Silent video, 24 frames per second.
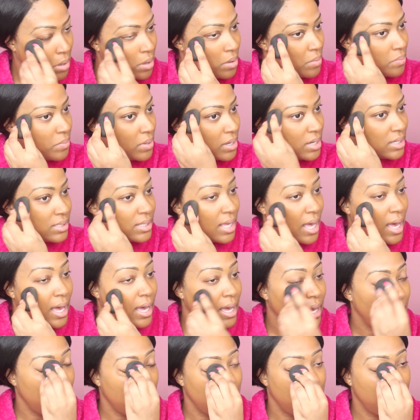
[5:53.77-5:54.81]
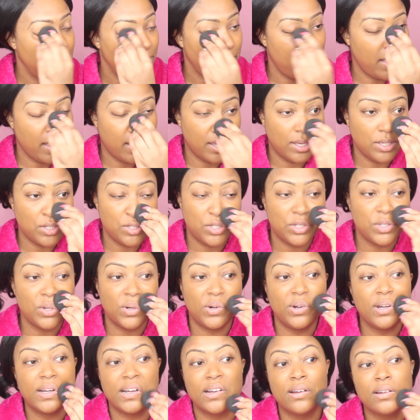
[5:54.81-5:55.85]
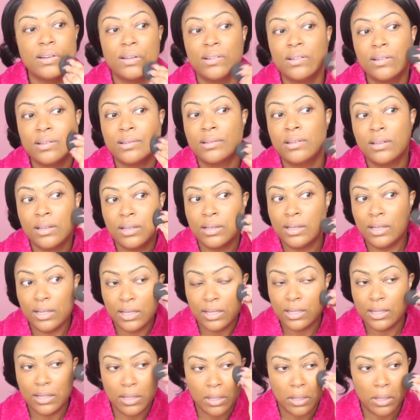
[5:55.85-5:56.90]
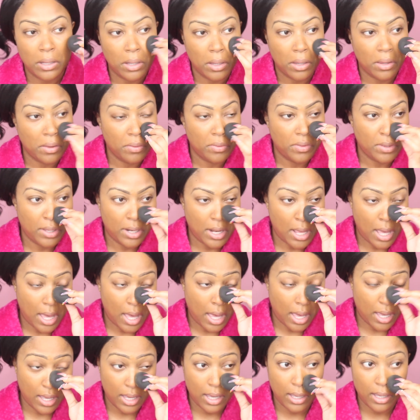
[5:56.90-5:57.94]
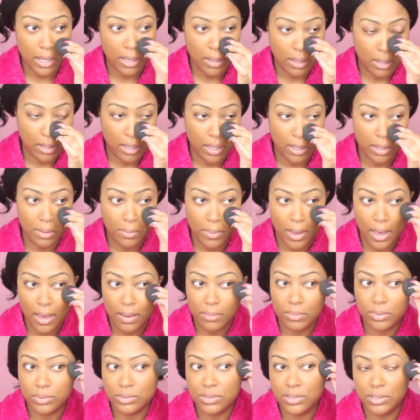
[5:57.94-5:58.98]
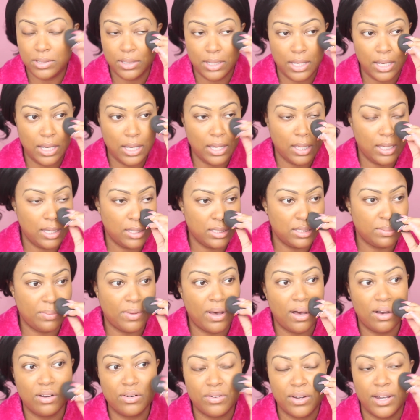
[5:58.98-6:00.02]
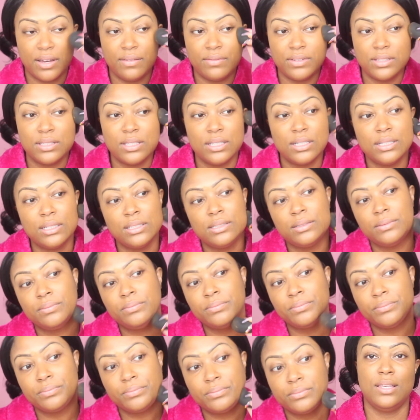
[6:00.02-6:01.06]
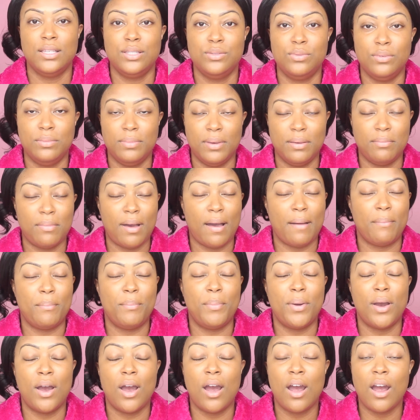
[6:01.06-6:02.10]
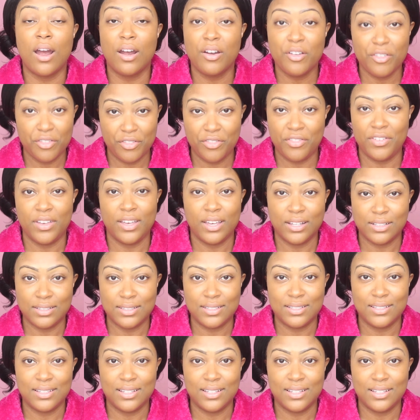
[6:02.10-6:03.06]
Because I am making sure that I am able to get in small crevices. This will be my perfect